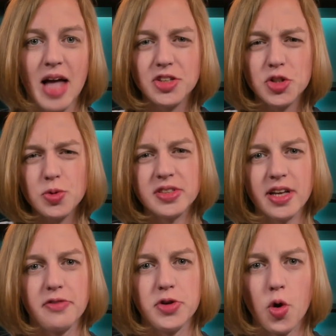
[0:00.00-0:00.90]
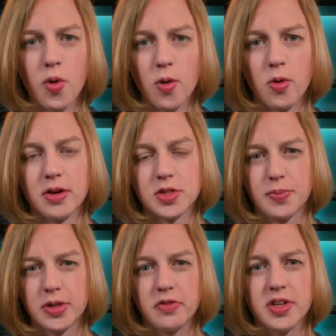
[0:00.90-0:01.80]
just want to say a few quick words
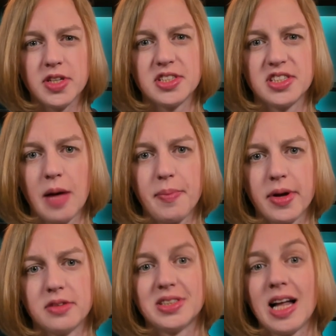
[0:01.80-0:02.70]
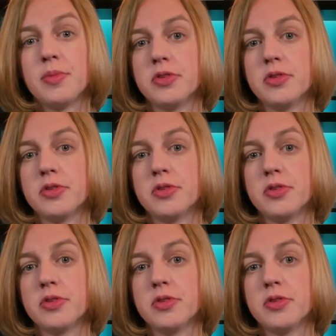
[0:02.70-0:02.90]
about the recent stabbing of Salman